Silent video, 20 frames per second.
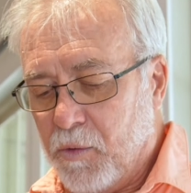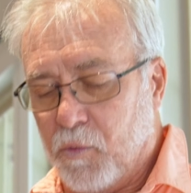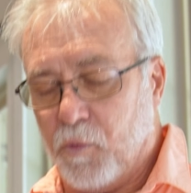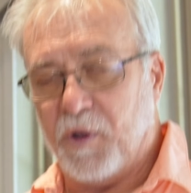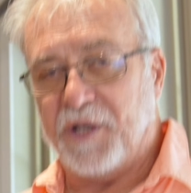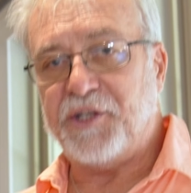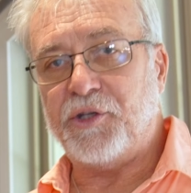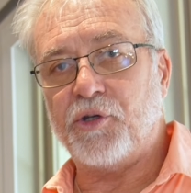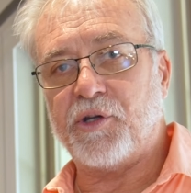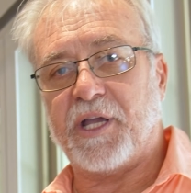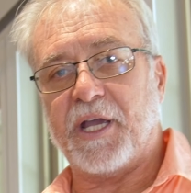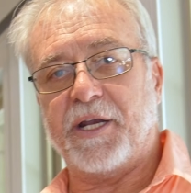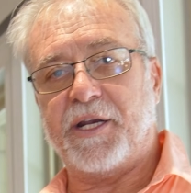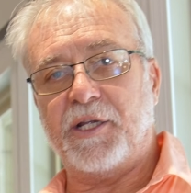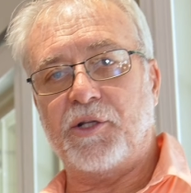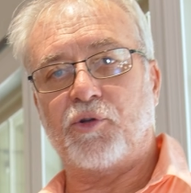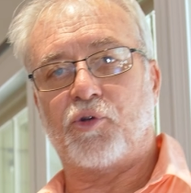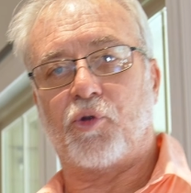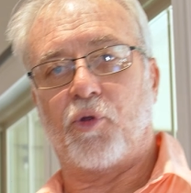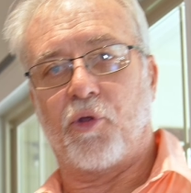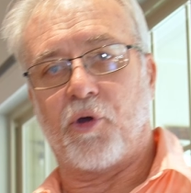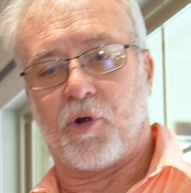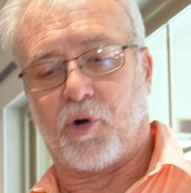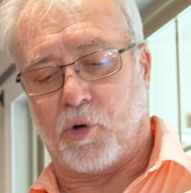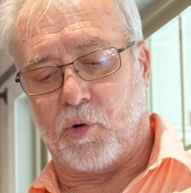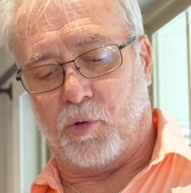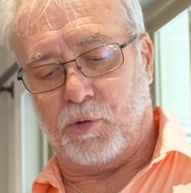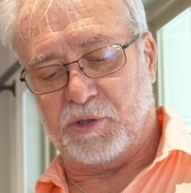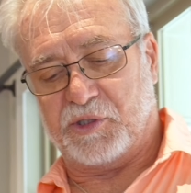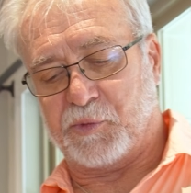When you get into the
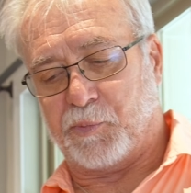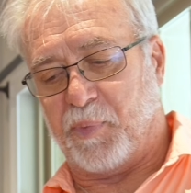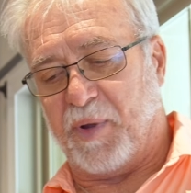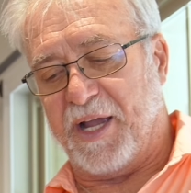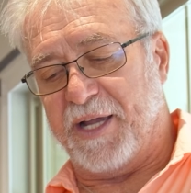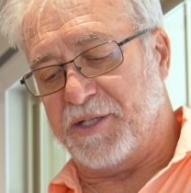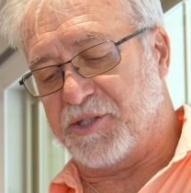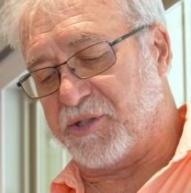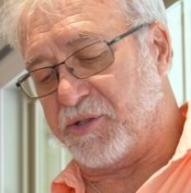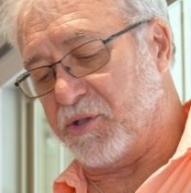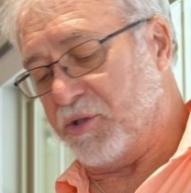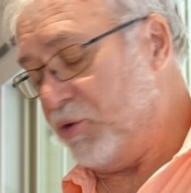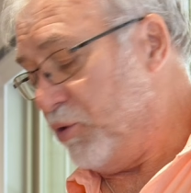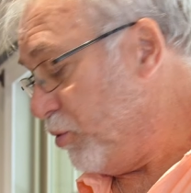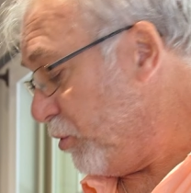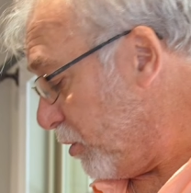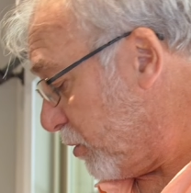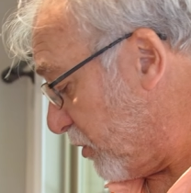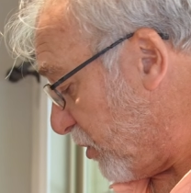crawl space, you'll